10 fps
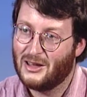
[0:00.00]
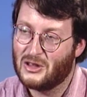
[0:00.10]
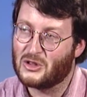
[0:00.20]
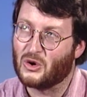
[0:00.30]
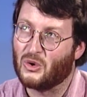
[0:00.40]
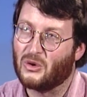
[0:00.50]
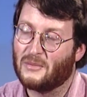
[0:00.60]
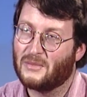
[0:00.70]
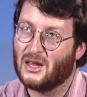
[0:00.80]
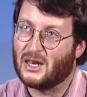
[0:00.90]
So
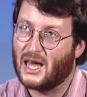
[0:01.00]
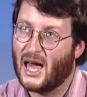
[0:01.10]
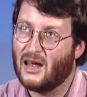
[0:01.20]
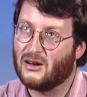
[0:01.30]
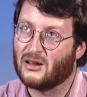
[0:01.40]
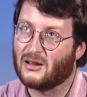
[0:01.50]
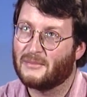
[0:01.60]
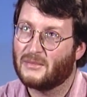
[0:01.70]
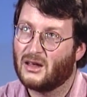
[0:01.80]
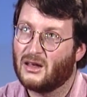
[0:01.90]
in Canada,
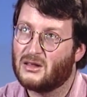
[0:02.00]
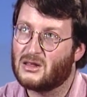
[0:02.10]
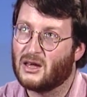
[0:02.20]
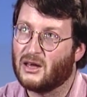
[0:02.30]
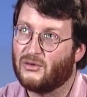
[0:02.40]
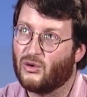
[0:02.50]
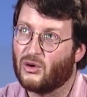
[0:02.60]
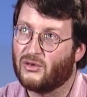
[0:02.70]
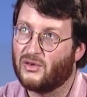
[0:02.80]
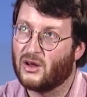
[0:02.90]
say for a
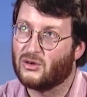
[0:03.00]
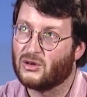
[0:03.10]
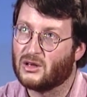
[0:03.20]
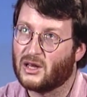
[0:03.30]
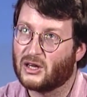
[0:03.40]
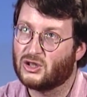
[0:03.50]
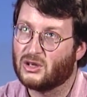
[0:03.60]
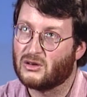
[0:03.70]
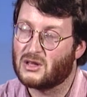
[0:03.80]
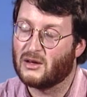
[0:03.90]
federal
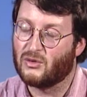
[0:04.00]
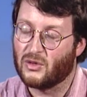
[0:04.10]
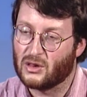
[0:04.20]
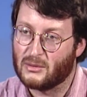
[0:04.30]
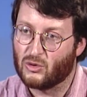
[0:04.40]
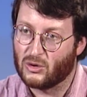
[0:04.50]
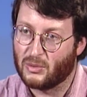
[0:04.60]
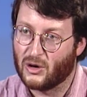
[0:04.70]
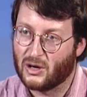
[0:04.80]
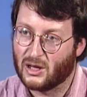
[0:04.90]
election, say for the Liberal
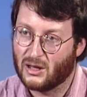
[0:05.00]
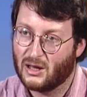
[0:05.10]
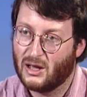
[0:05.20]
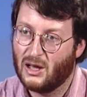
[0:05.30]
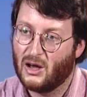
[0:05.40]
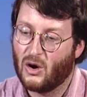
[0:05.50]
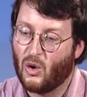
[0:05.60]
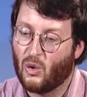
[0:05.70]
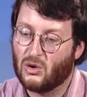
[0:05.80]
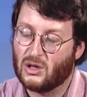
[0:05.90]
Party,
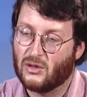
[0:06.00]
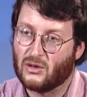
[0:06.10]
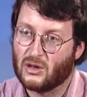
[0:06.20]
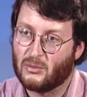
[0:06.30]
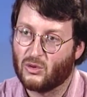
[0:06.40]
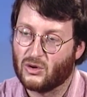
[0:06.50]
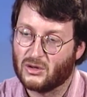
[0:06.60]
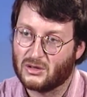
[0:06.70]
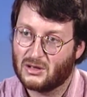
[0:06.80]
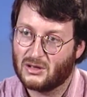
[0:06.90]
only the
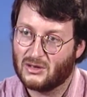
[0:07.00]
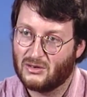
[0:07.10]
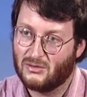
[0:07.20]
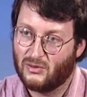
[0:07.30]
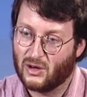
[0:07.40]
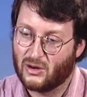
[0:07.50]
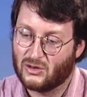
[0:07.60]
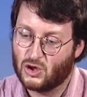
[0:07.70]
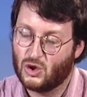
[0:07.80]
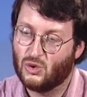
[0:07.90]
Liberals
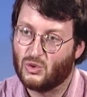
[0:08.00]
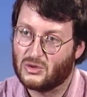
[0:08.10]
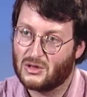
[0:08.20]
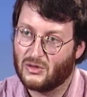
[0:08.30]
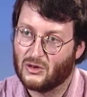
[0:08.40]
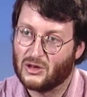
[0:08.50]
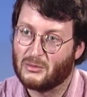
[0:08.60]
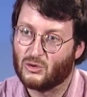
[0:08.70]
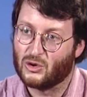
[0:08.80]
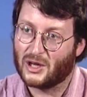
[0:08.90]
choose the
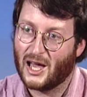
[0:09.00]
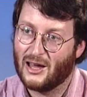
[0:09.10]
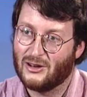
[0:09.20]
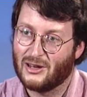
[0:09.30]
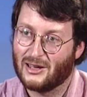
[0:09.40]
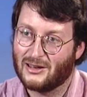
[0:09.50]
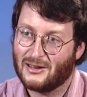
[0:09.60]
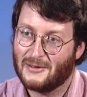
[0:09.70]
Liberal candidate.